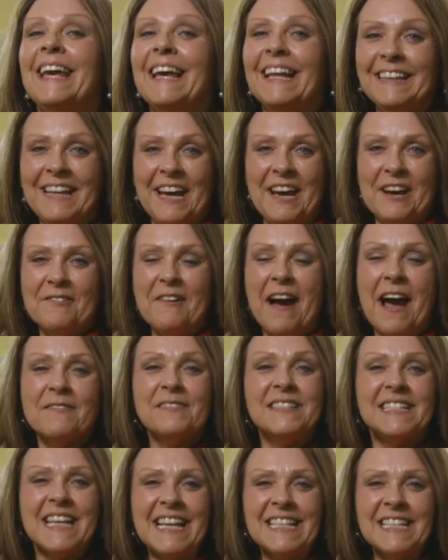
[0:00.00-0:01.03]
Hello,
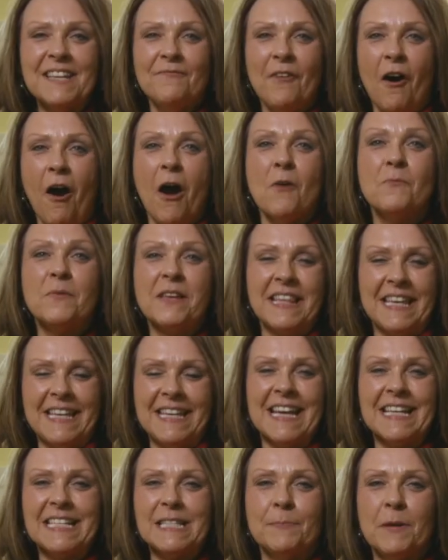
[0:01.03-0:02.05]
I'm Stacey Vaughn with
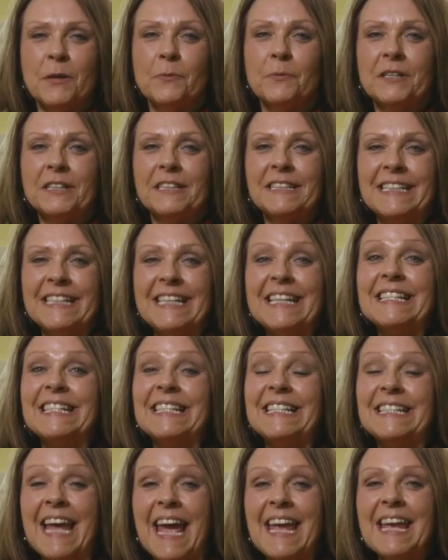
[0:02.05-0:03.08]
eXp Realty,
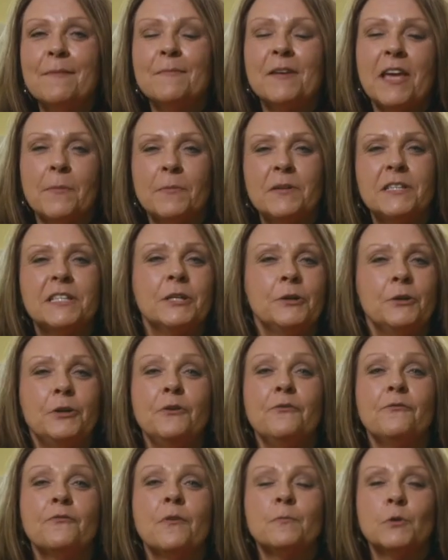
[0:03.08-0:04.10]
and today I'm coming to
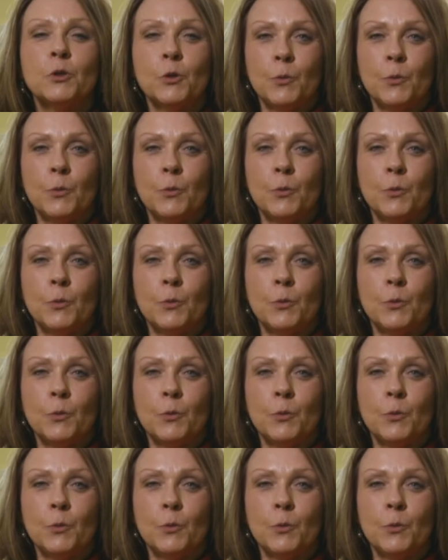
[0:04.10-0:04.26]
you from